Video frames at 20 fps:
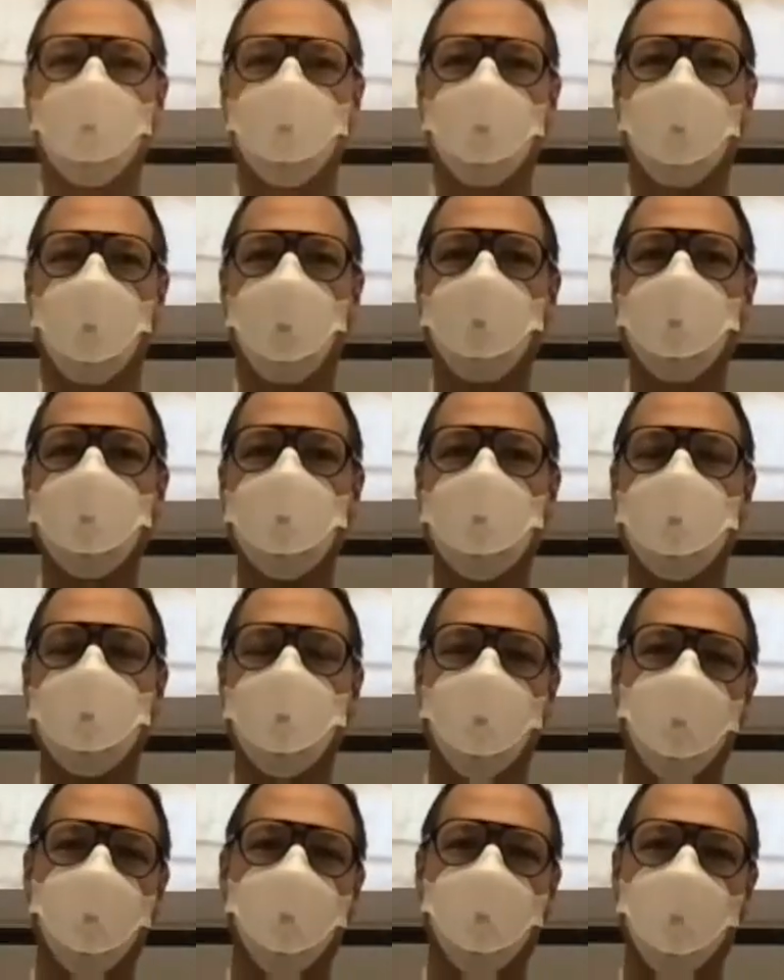nice,
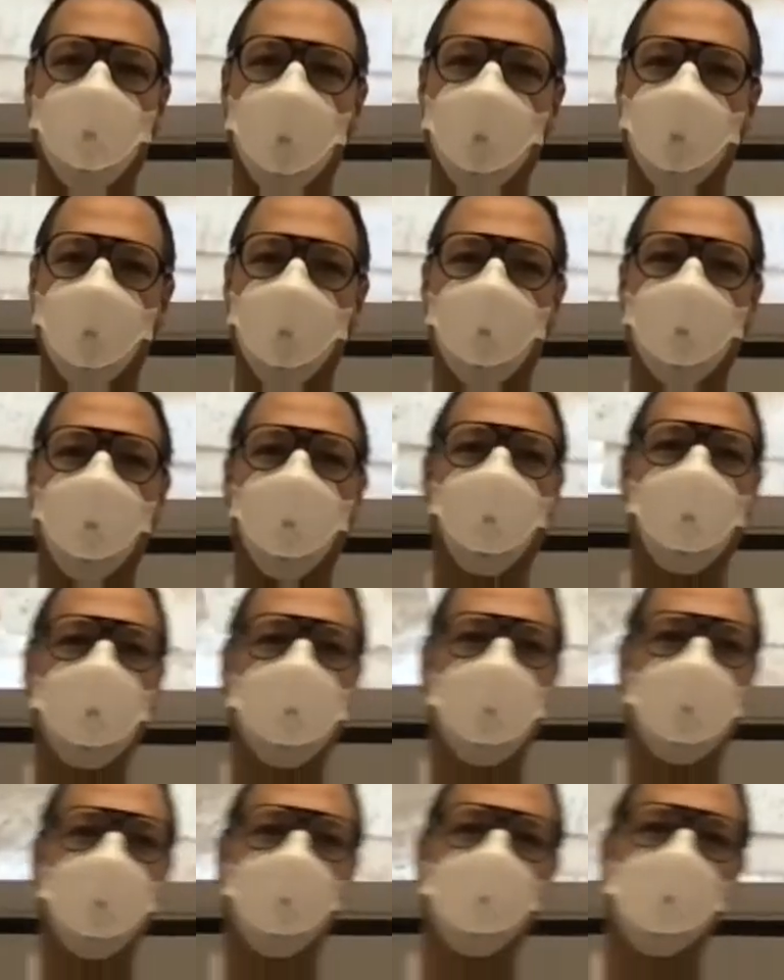but we'll see
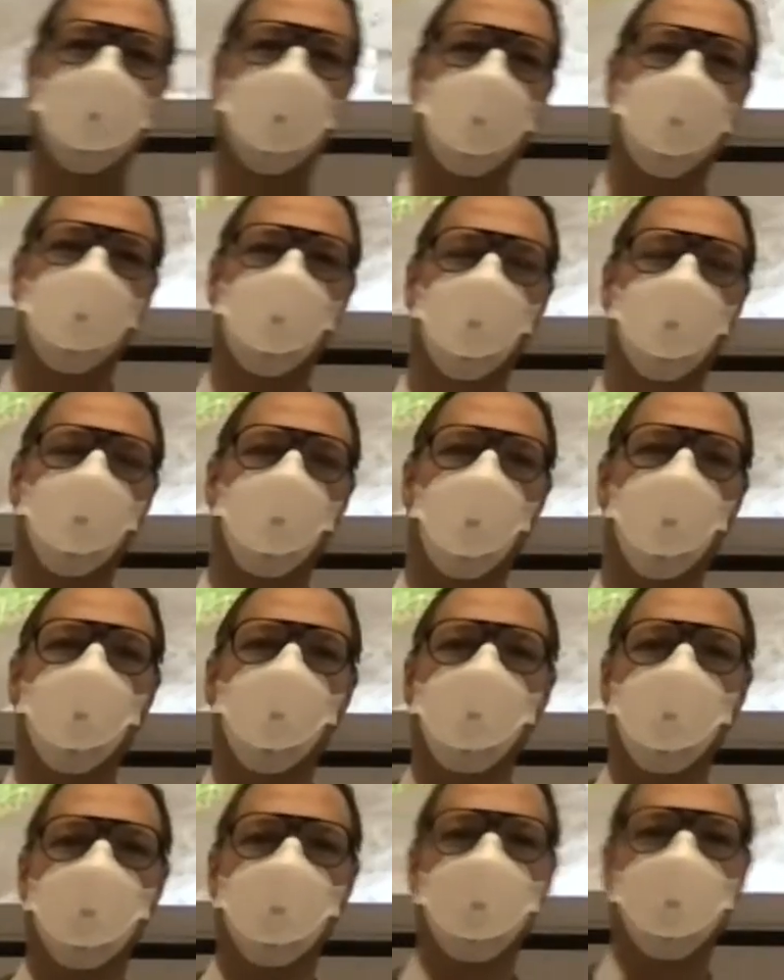that we can go smaller.